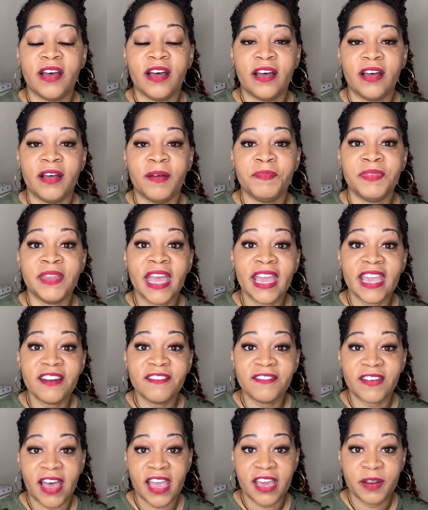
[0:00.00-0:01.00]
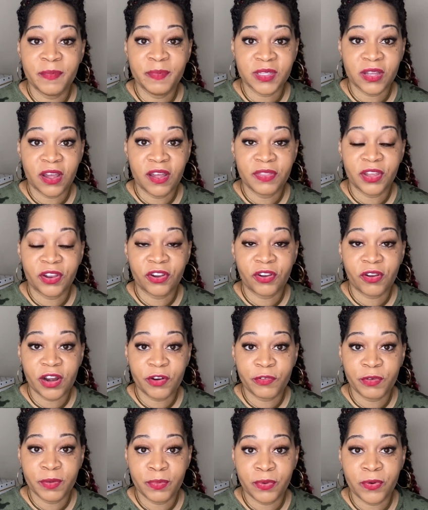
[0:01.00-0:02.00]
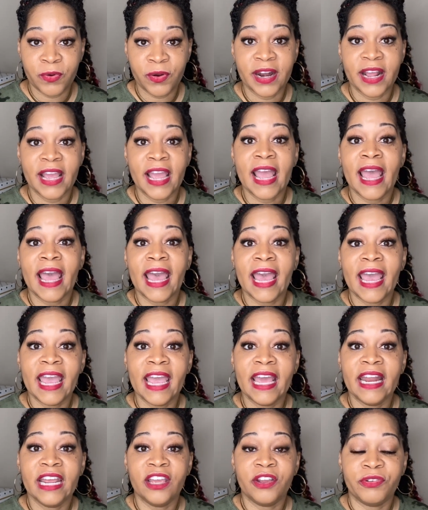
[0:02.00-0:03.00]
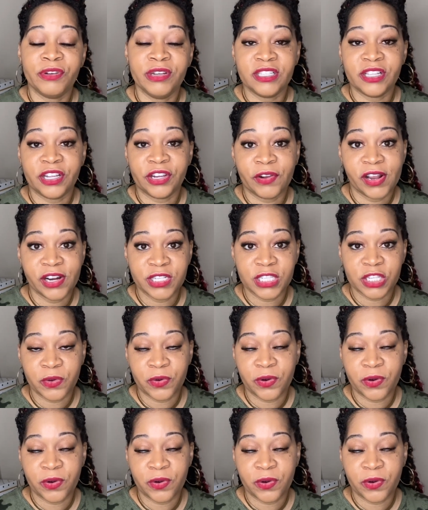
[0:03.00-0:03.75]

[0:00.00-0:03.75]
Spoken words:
negative items on their credit report and increase their credit score.